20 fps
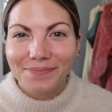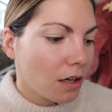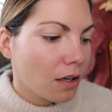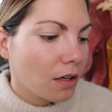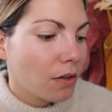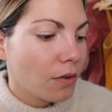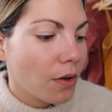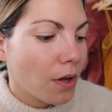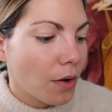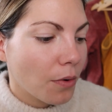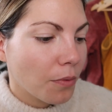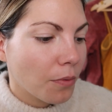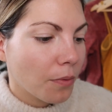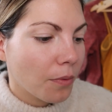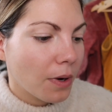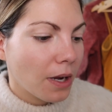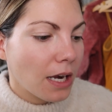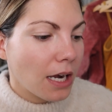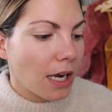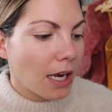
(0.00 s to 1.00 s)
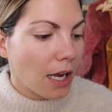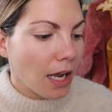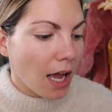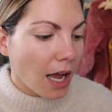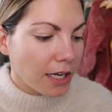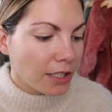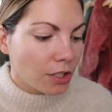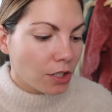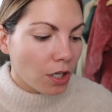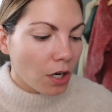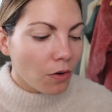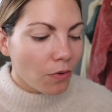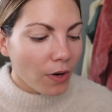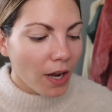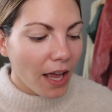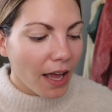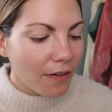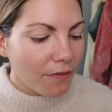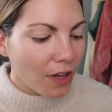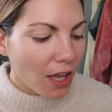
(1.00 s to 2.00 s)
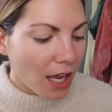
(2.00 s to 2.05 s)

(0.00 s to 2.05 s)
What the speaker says: Alrighty, I don't have